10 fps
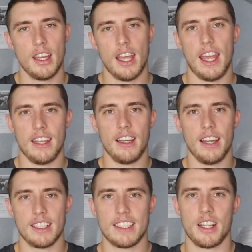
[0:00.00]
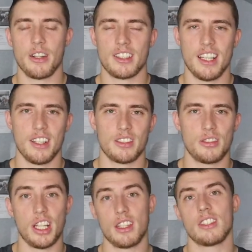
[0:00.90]
and et cetera, et cetera. So
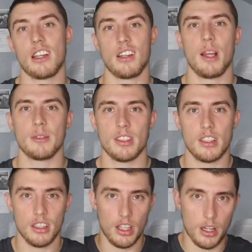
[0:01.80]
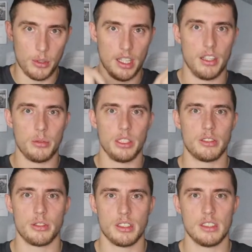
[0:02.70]
check those out on Amazon along with the other
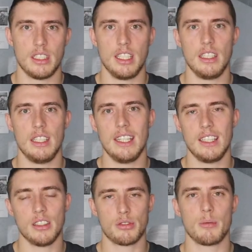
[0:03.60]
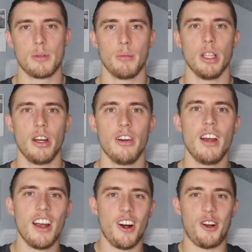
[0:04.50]
resources in the description below.
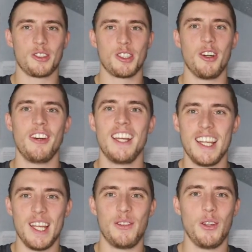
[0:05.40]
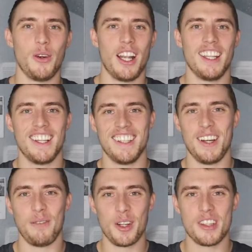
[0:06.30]
Also, if you want
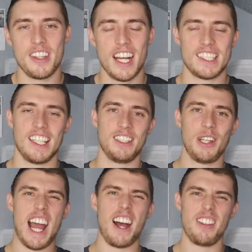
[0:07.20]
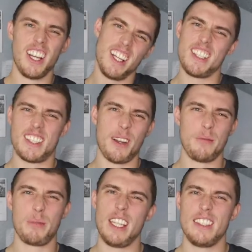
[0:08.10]
merchandise, I do have
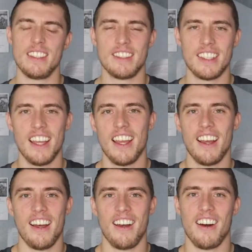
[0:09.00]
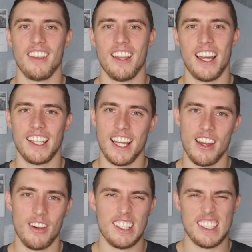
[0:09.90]
some pieces online
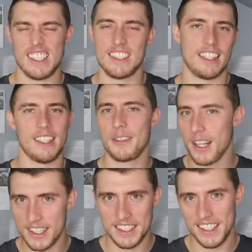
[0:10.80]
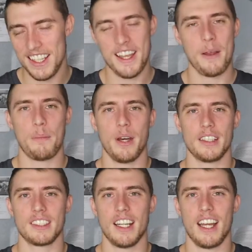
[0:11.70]
now. It's nothing crazy,
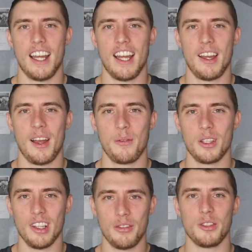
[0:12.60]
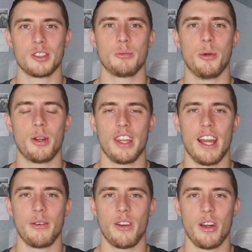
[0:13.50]
But I would love your support in
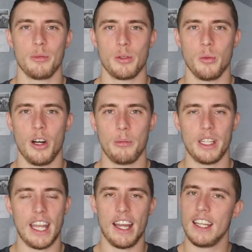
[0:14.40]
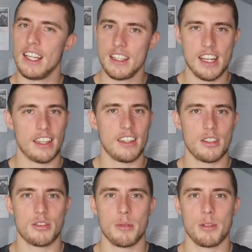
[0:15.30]
that realm as well. But yeah, check the
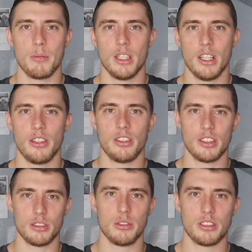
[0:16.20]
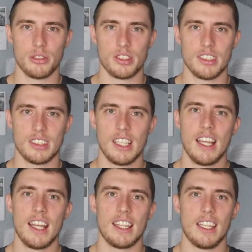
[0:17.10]
description below. There's other resources.
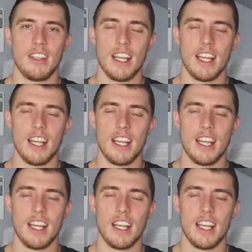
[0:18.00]
Thank you